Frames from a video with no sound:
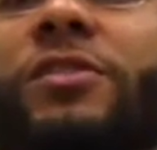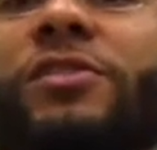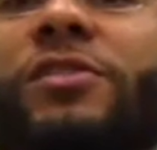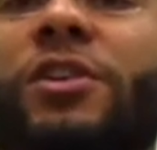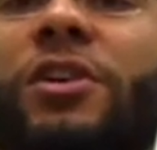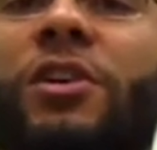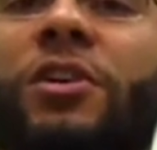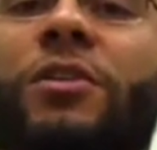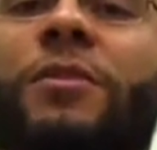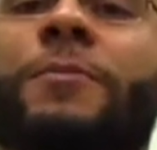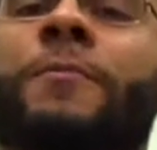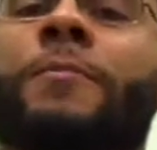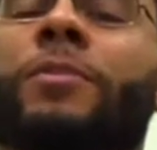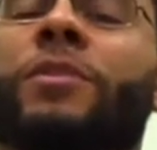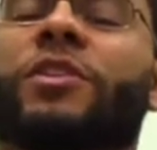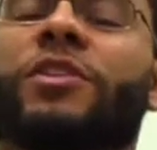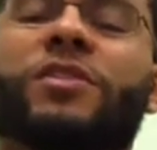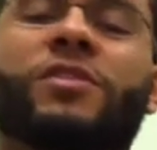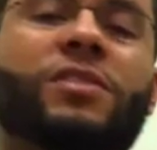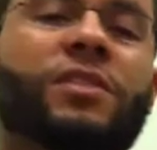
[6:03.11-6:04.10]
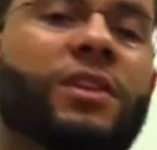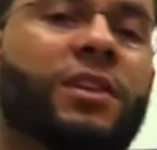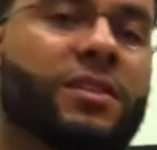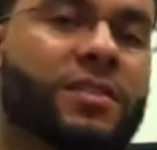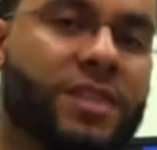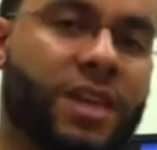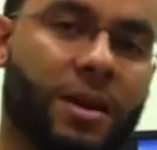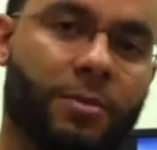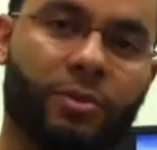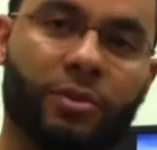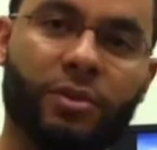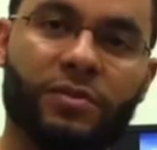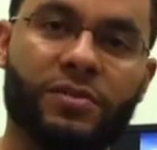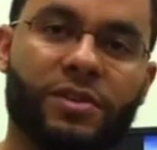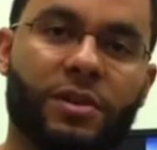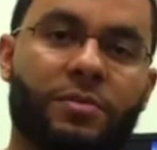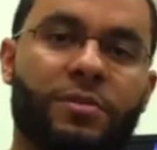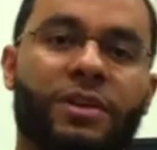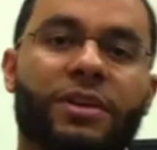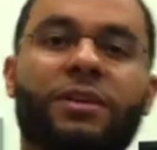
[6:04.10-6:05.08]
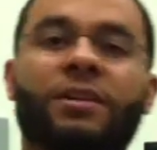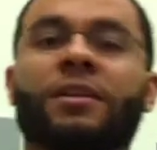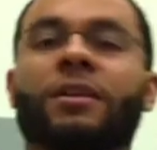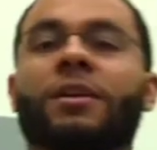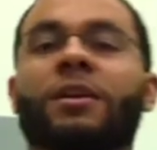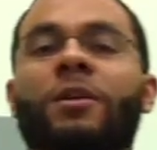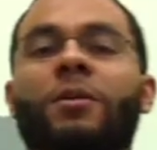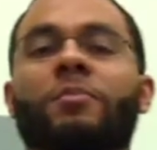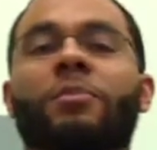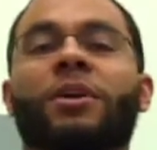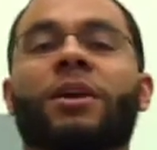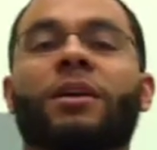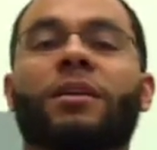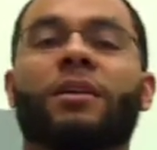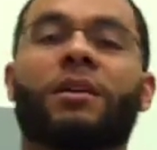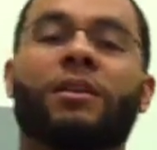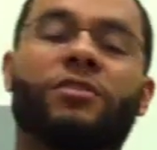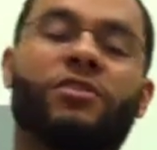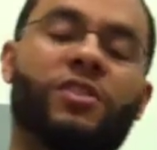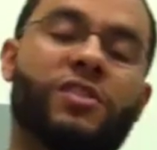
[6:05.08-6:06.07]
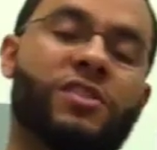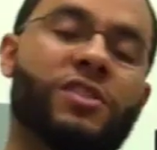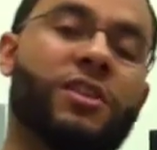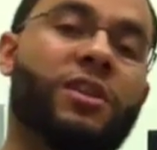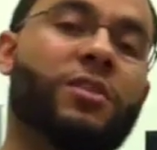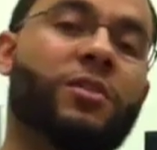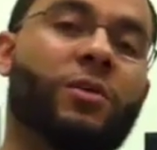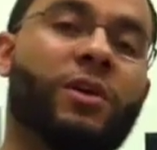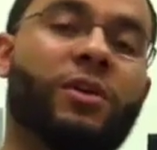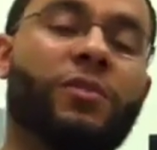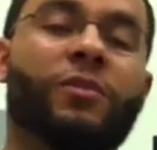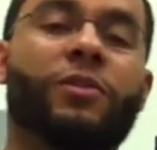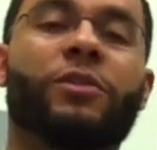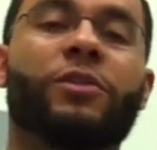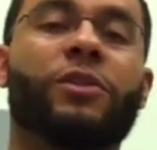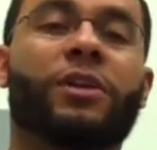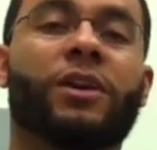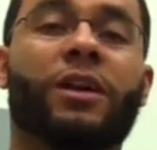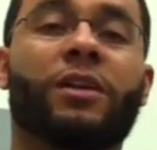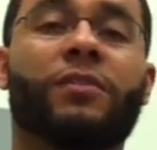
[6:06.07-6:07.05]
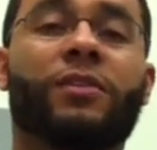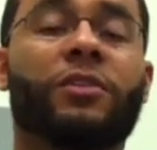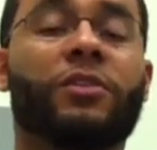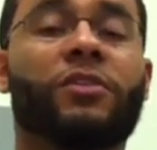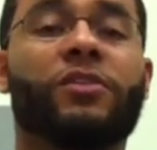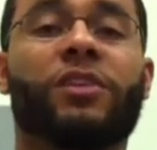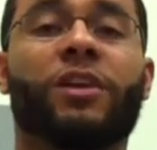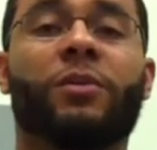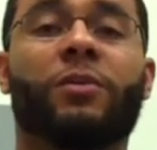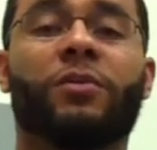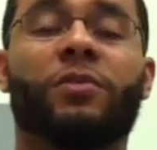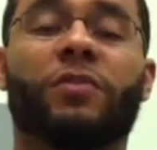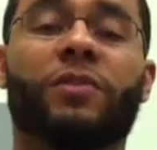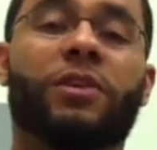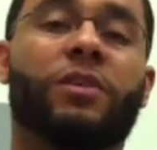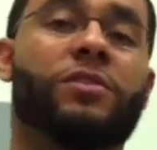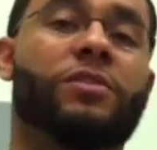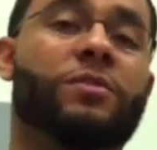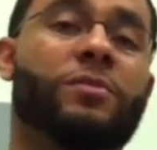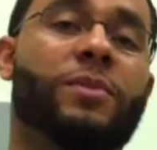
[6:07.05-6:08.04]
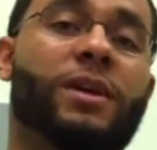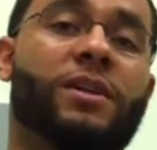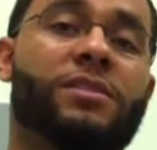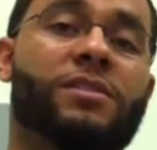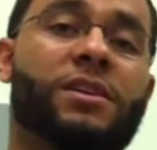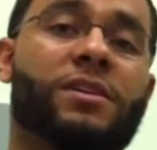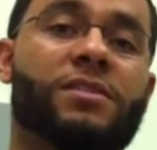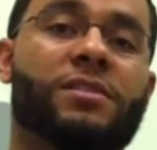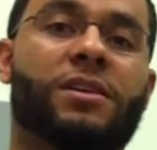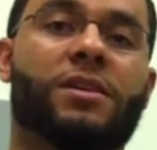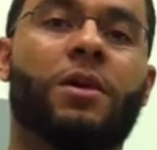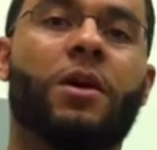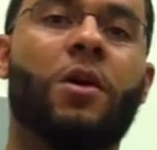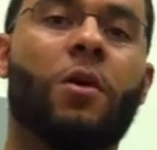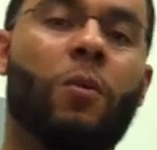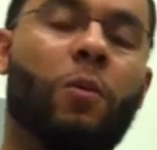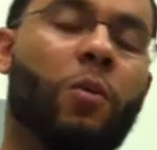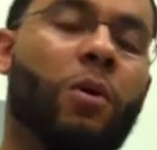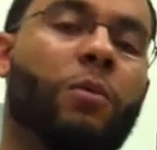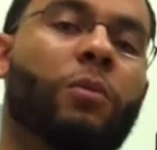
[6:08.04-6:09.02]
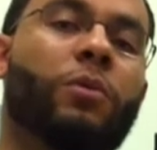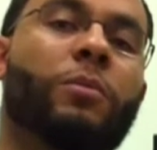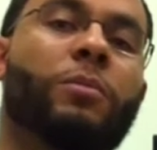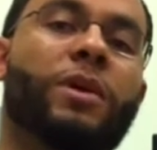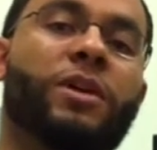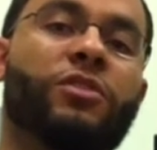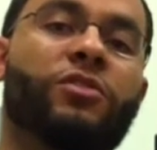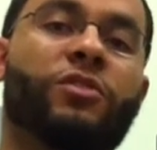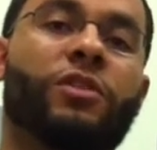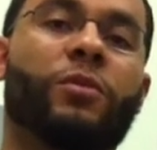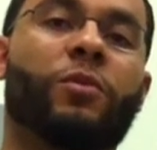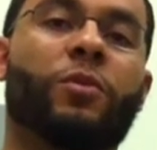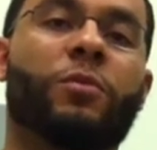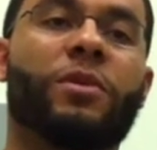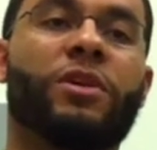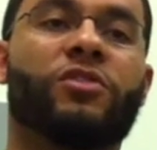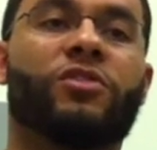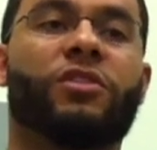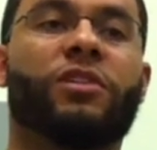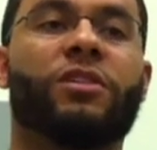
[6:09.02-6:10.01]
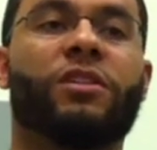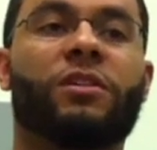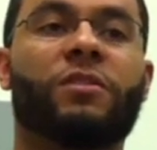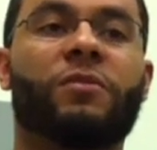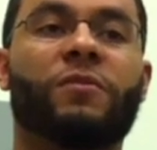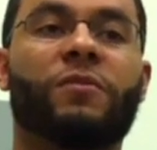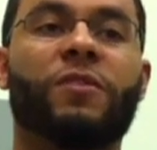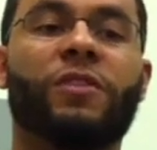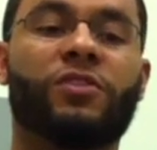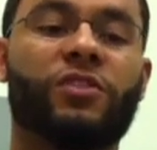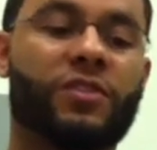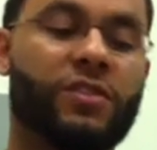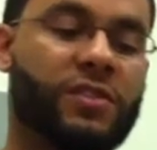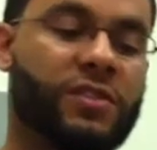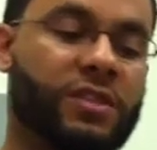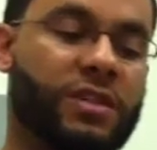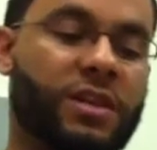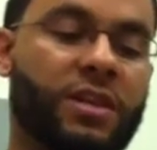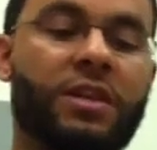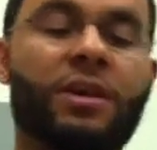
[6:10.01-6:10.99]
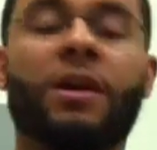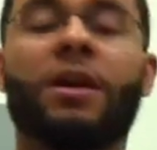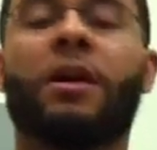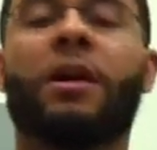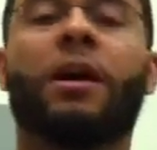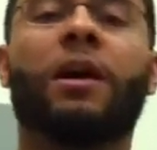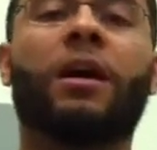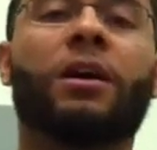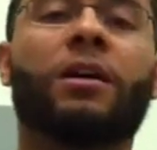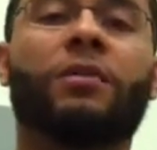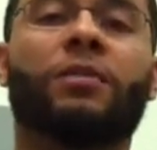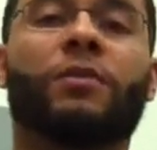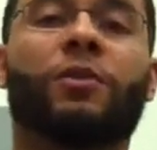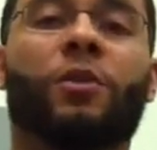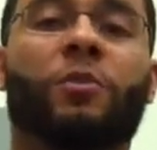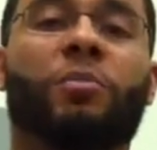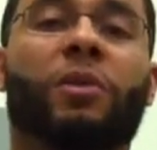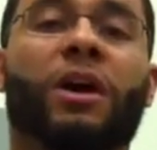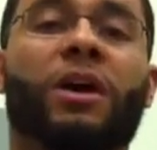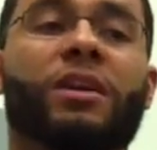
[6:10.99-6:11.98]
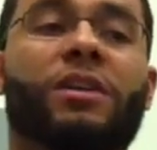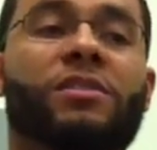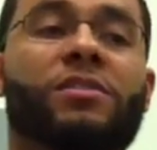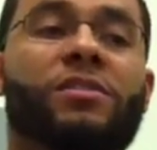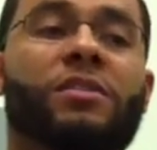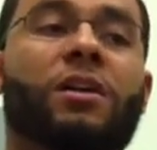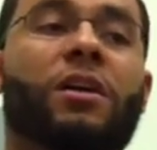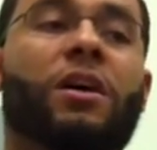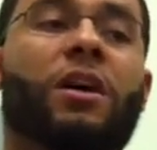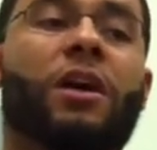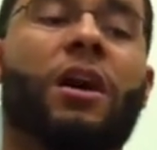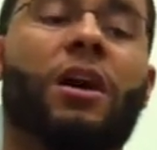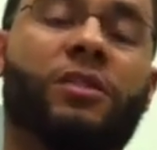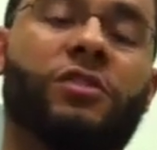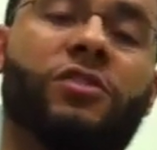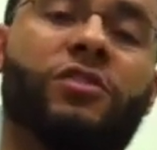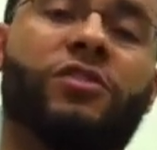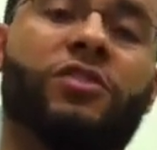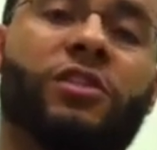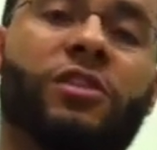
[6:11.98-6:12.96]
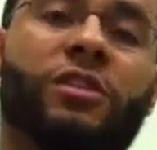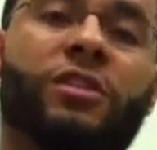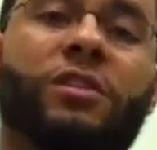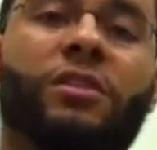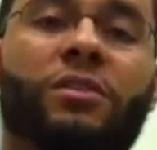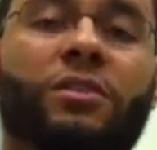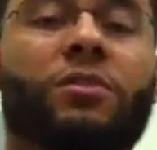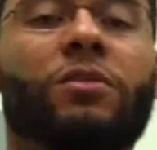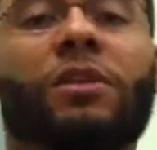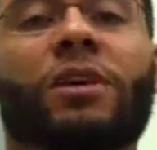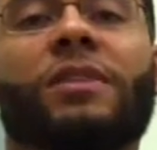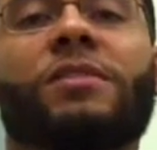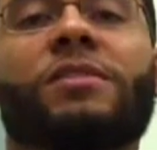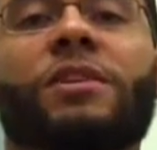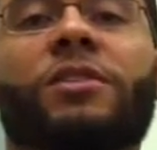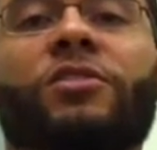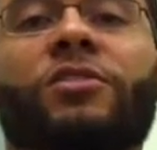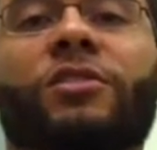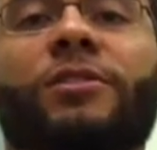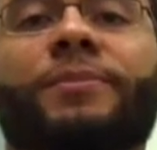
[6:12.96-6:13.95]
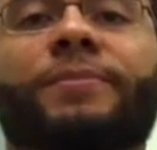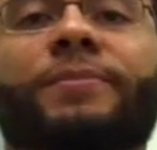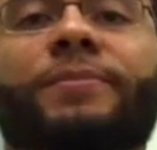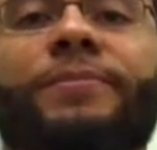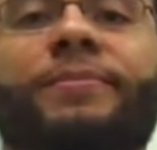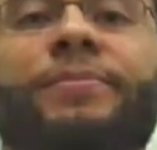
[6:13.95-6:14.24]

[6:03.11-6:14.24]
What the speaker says: So just an example of something, but just another way for you to kind of understand with VO2 max testing what we're measuring. We're measuring the efficiency of your body's oxygen utilization.